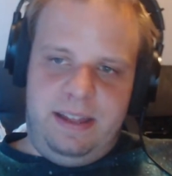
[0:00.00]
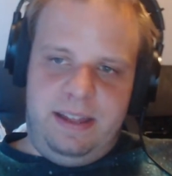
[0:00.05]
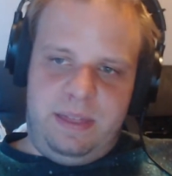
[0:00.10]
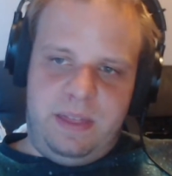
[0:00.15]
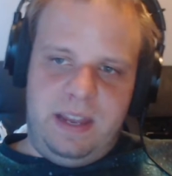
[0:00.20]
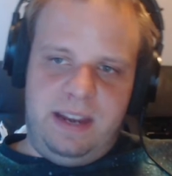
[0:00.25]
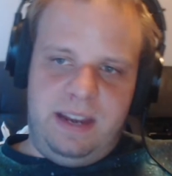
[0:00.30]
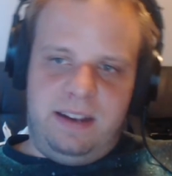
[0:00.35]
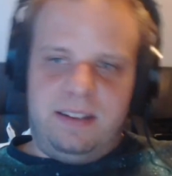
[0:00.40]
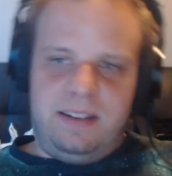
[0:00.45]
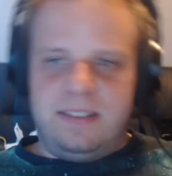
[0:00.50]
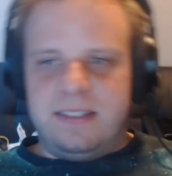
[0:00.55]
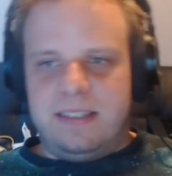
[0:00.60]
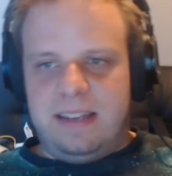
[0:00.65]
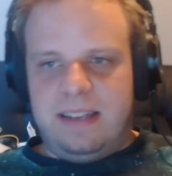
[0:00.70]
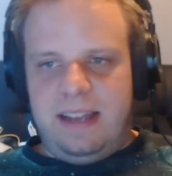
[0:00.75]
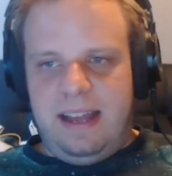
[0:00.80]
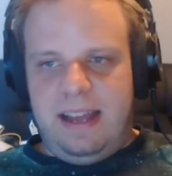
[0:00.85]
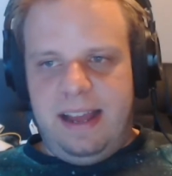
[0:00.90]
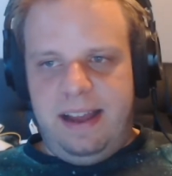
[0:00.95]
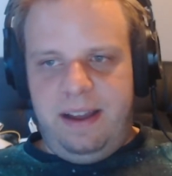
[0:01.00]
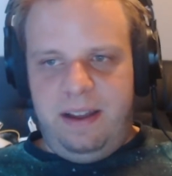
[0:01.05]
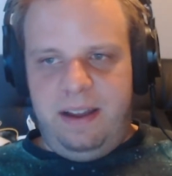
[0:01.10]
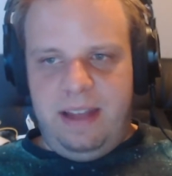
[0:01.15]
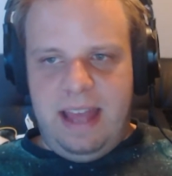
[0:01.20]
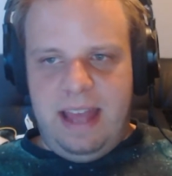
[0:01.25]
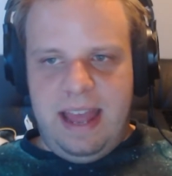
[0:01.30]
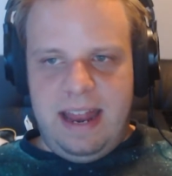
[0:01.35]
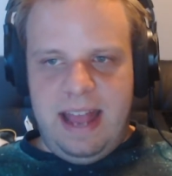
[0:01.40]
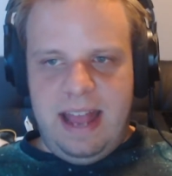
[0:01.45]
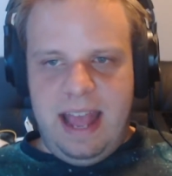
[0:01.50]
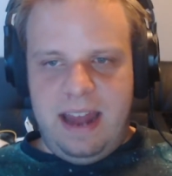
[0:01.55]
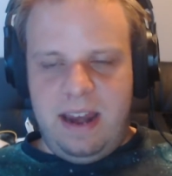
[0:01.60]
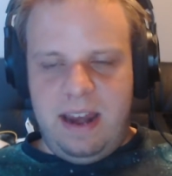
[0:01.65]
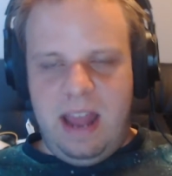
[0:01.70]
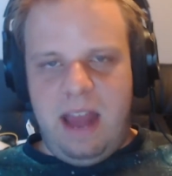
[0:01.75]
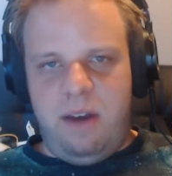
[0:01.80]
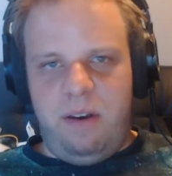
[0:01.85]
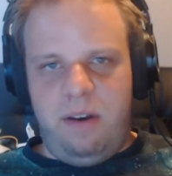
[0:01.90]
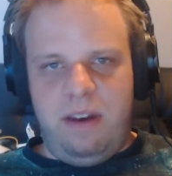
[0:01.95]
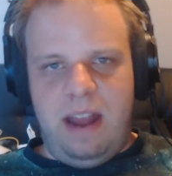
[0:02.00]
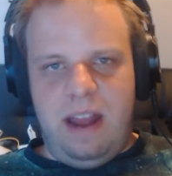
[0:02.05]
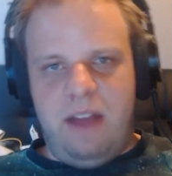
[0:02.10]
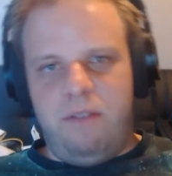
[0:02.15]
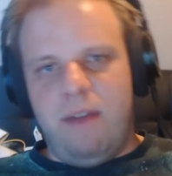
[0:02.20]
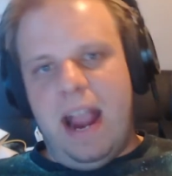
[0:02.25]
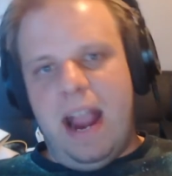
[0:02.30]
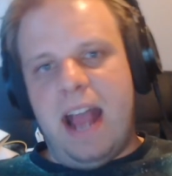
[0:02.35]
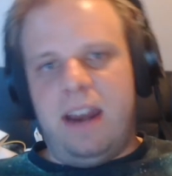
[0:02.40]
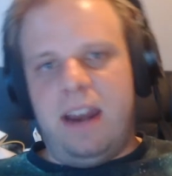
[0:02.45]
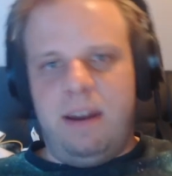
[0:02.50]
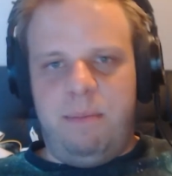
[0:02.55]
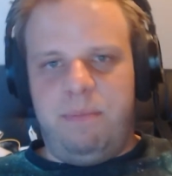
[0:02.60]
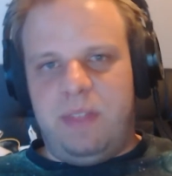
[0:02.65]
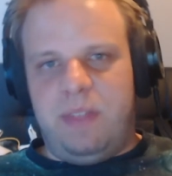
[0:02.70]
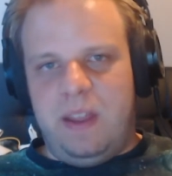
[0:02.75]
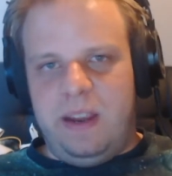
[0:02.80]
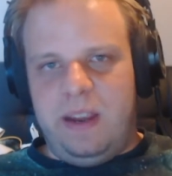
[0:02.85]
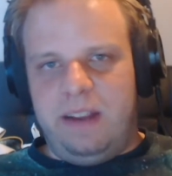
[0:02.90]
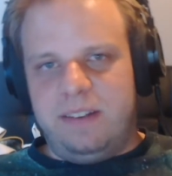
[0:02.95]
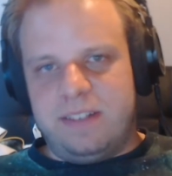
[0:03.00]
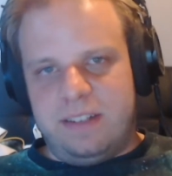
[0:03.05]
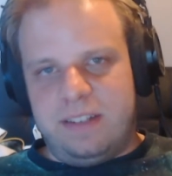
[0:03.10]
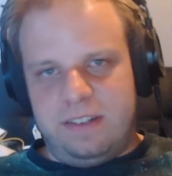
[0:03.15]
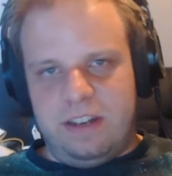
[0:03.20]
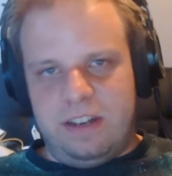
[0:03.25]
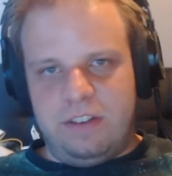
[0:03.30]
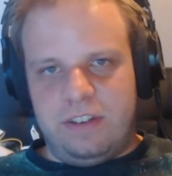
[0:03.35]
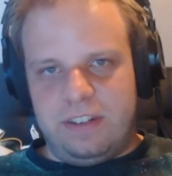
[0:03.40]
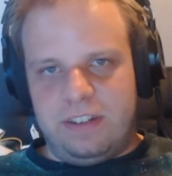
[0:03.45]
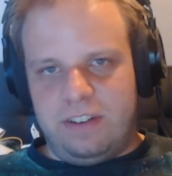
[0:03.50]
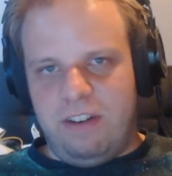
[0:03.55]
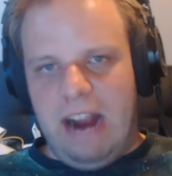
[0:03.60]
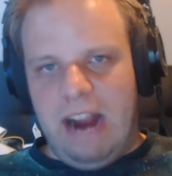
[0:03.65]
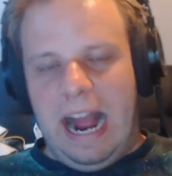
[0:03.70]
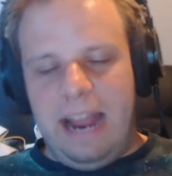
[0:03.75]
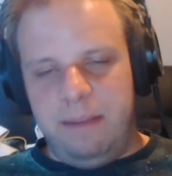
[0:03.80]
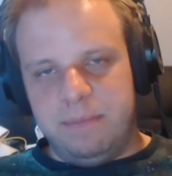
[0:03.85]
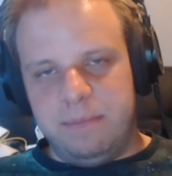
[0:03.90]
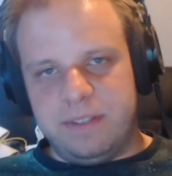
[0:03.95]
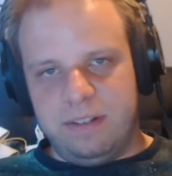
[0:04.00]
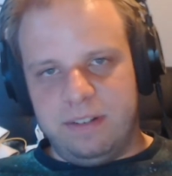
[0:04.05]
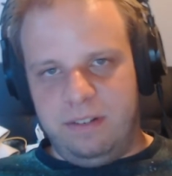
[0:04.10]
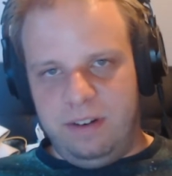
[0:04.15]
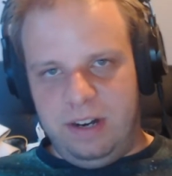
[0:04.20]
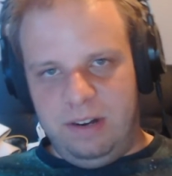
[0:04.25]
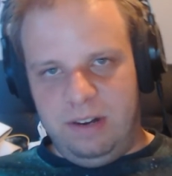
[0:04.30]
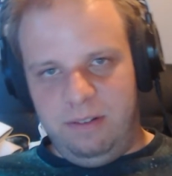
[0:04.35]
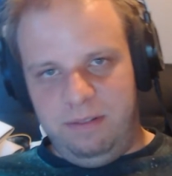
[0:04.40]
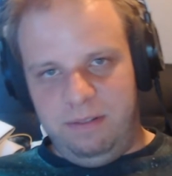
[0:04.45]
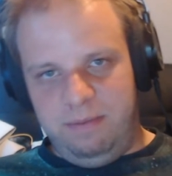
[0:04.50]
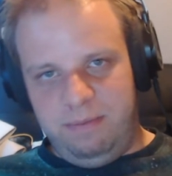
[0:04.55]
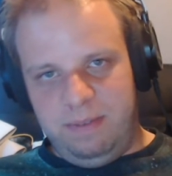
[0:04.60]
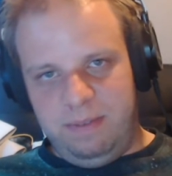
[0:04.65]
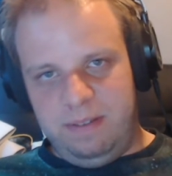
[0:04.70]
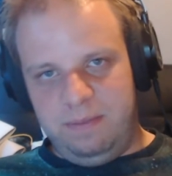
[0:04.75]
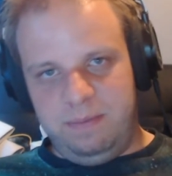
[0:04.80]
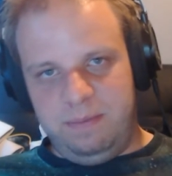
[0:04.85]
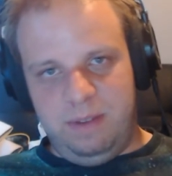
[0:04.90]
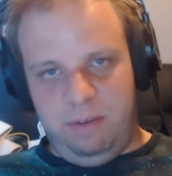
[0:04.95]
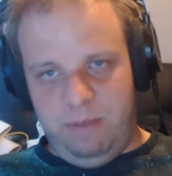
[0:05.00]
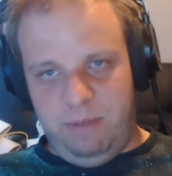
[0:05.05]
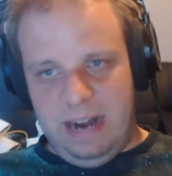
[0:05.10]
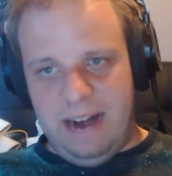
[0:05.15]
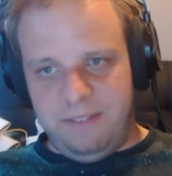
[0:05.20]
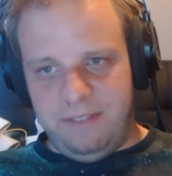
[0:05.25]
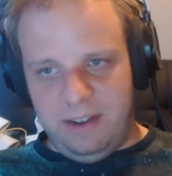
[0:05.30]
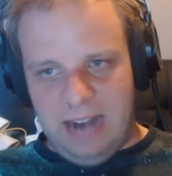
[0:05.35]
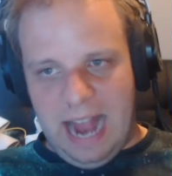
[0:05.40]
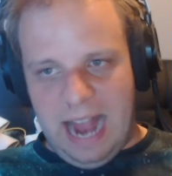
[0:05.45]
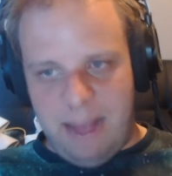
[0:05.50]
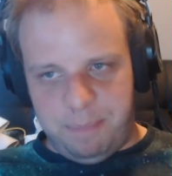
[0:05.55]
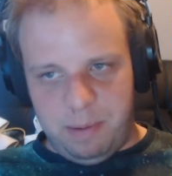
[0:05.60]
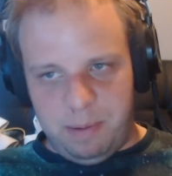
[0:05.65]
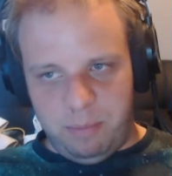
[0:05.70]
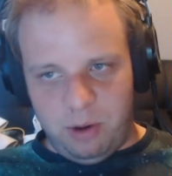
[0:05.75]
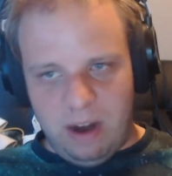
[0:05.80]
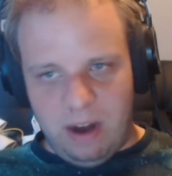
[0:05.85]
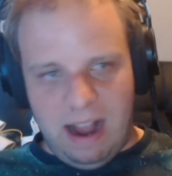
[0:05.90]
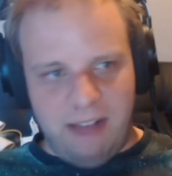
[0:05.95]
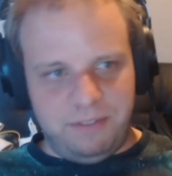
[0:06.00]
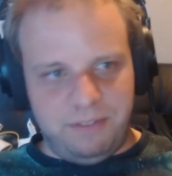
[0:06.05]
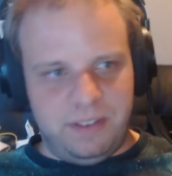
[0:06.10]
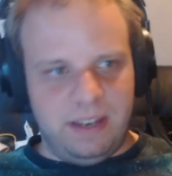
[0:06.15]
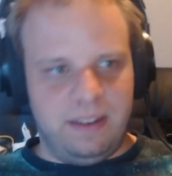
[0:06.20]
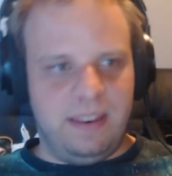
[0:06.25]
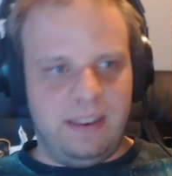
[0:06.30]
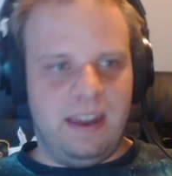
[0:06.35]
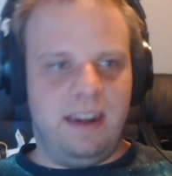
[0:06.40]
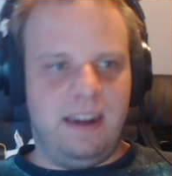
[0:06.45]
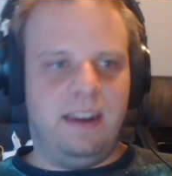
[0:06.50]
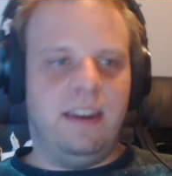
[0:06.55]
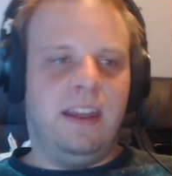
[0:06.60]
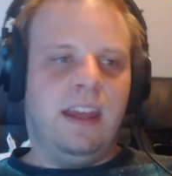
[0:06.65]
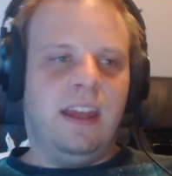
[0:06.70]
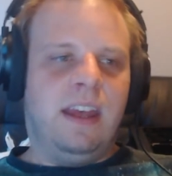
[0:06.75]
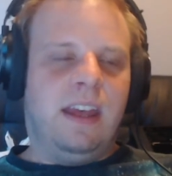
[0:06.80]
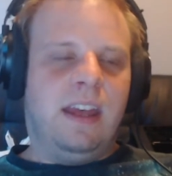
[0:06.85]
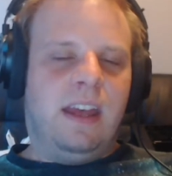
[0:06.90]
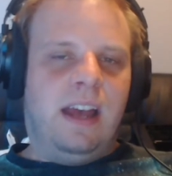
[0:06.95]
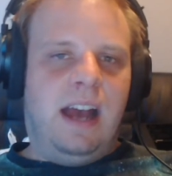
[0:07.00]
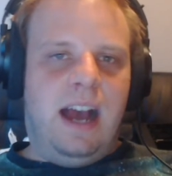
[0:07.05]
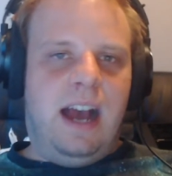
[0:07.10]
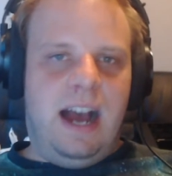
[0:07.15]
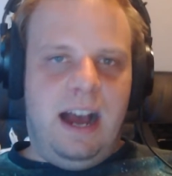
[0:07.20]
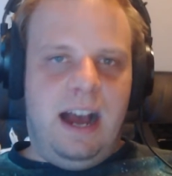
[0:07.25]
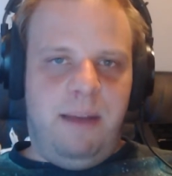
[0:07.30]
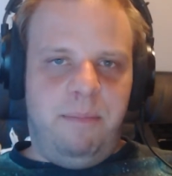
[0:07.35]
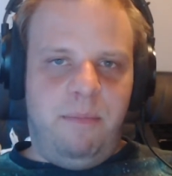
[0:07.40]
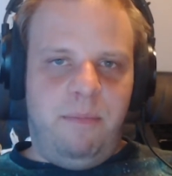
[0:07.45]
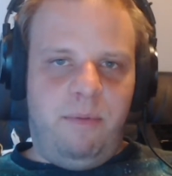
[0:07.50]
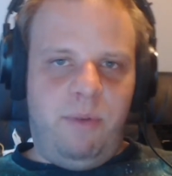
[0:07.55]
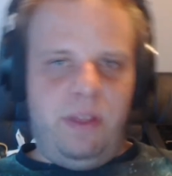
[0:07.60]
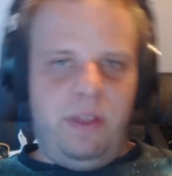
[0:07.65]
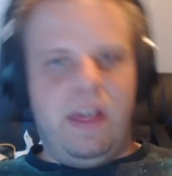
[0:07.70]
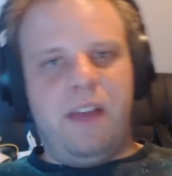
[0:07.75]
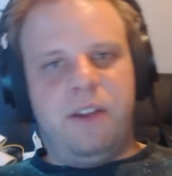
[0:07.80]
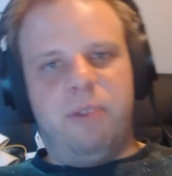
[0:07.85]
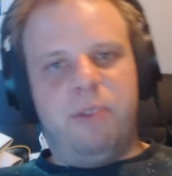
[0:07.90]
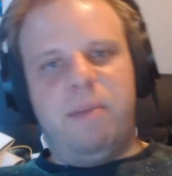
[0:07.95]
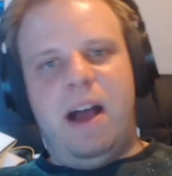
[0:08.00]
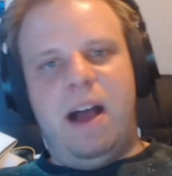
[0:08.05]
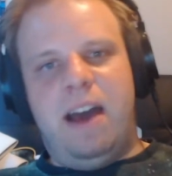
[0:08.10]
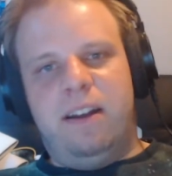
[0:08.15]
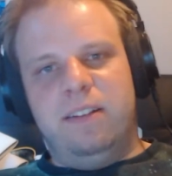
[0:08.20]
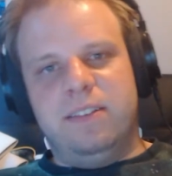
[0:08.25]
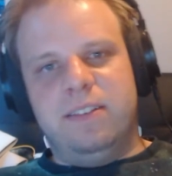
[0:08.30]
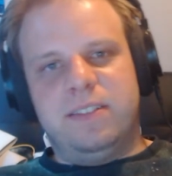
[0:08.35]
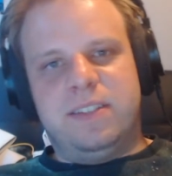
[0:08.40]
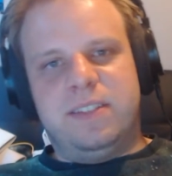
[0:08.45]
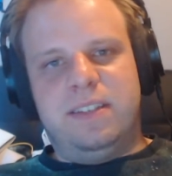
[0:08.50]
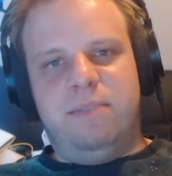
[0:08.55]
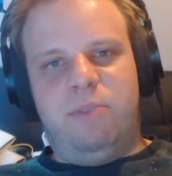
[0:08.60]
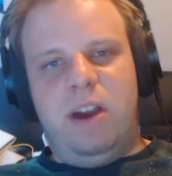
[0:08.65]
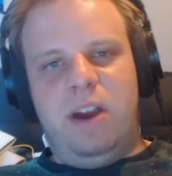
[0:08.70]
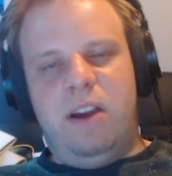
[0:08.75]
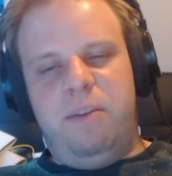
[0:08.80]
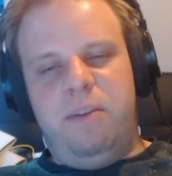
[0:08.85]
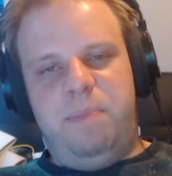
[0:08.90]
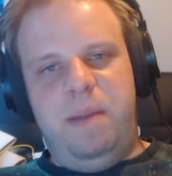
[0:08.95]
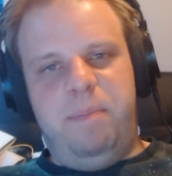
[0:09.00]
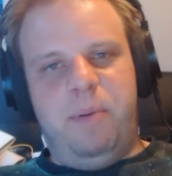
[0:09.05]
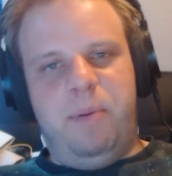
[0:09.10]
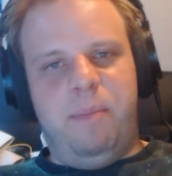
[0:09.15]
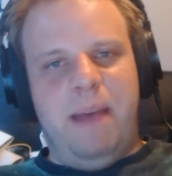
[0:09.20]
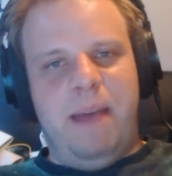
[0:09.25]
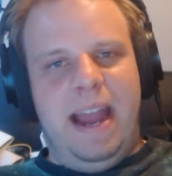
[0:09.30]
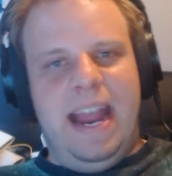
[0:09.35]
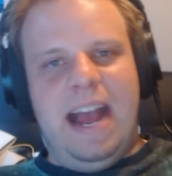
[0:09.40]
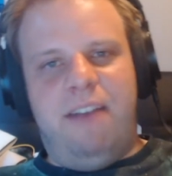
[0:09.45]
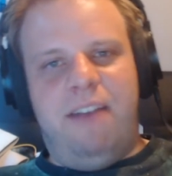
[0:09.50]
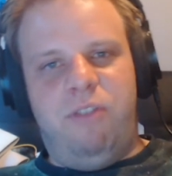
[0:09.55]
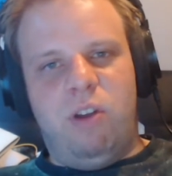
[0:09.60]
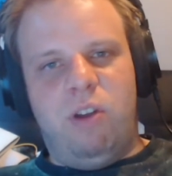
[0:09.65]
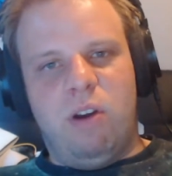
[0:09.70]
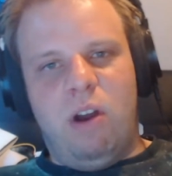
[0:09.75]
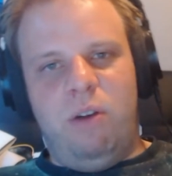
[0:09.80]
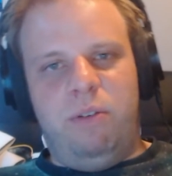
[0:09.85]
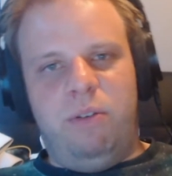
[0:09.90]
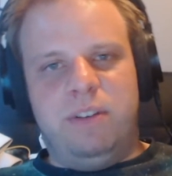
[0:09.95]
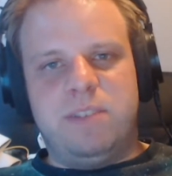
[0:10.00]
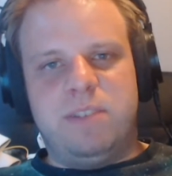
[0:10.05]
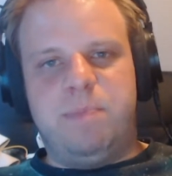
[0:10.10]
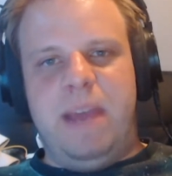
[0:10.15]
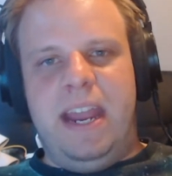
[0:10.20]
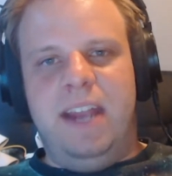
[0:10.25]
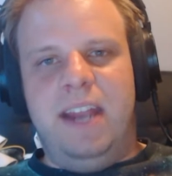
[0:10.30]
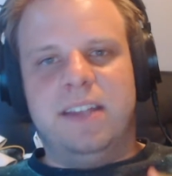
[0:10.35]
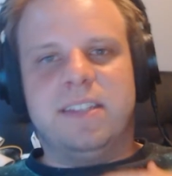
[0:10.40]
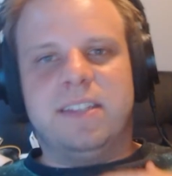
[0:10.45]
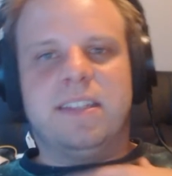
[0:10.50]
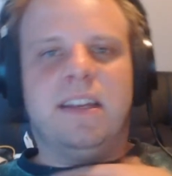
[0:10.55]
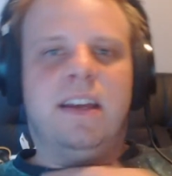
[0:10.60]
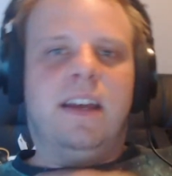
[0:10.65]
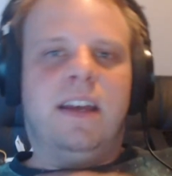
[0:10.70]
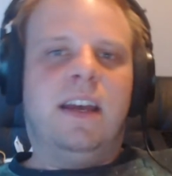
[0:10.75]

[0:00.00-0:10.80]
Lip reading: things and random things such as crimes or whatever happen more often than with other models where people might have their own space.